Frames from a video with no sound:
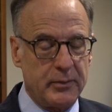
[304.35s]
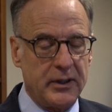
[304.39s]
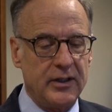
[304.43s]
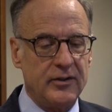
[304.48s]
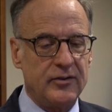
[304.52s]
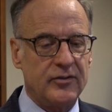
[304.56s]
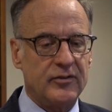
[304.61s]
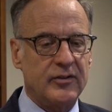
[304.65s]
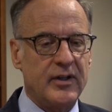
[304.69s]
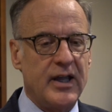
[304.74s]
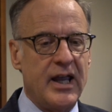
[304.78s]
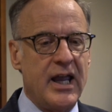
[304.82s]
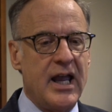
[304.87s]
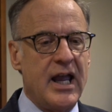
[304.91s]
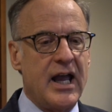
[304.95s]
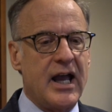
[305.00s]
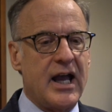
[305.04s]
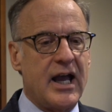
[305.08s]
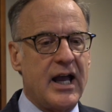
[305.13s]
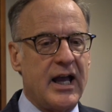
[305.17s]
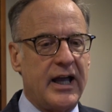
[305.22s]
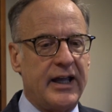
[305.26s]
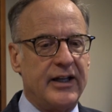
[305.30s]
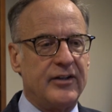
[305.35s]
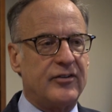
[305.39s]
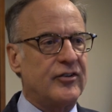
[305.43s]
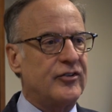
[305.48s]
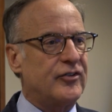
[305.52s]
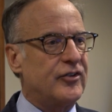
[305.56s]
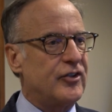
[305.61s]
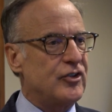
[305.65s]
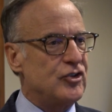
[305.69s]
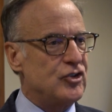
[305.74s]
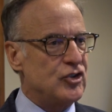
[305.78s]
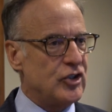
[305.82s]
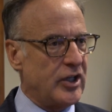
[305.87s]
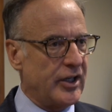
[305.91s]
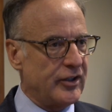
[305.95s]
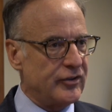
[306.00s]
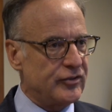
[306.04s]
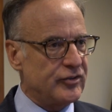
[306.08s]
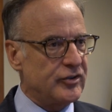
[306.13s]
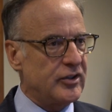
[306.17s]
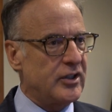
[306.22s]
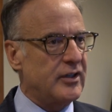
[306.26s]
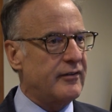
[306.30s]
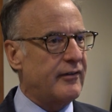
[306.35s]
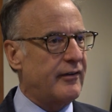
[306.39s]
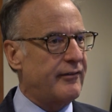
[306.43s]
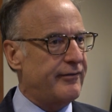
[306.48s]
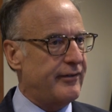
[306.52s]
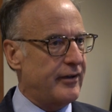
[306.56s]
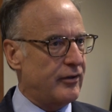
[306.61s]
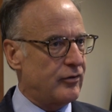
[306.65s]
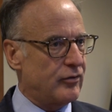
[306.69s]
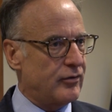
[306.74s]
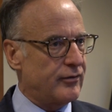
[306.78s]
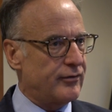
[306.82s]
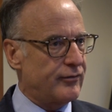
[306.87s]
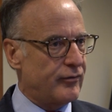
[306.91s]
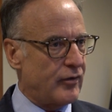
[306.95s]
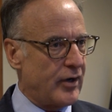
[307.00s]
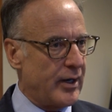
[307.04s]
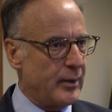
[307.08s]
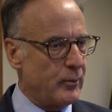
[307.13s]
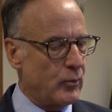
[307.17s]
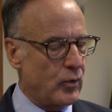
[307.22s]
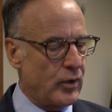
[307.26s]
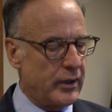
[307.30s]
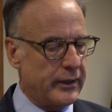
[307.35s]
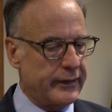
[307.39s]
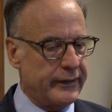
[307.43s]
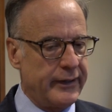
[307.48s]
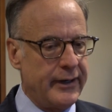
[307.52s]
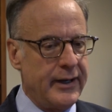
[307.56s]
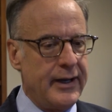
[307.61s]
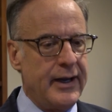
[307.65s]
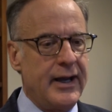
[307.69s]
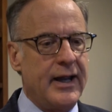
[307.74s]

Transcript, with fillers: piece, uh, it's a suggestion of a federal framework.